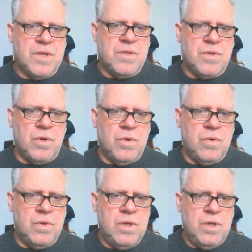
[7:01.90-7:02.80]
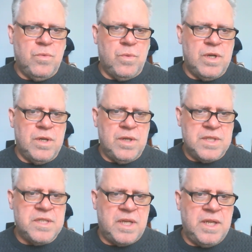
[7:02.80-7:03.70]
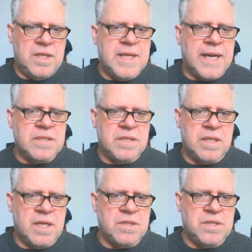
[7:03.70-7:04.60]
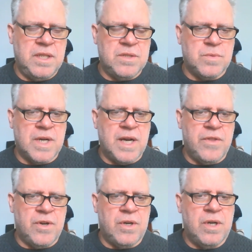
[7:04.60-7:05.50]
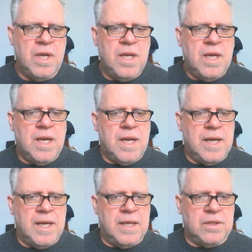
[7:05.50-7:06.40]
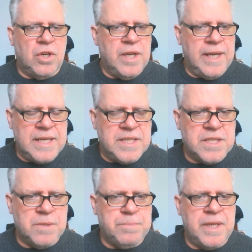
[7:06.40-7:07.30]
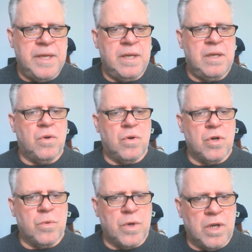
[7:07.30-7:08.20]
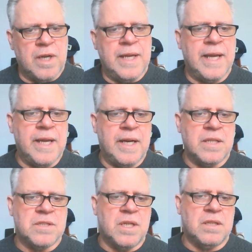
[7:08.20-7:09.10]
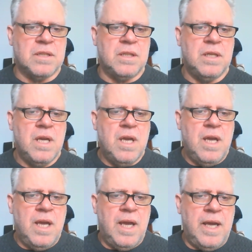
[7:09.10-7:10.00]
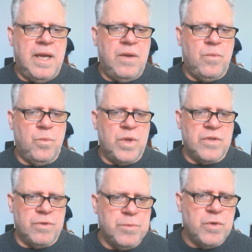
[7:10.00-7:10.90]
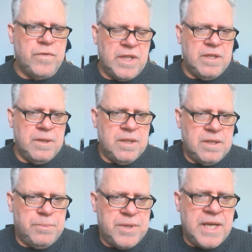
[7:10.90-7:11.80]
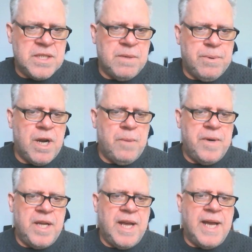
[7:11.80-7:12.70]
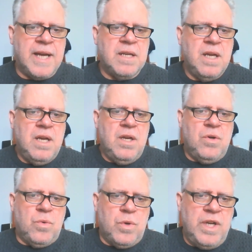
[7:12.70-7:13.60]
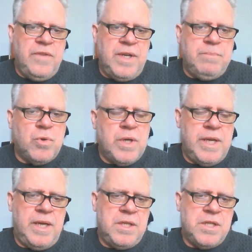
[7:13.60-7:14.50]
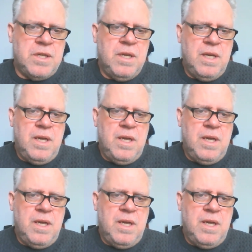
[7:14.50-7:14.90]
So we're sitting ducks in our seats. We're either looking at discipline or we're looking at getting assaulted. And with the removal of the Protection of Property Act, we're even in more danger.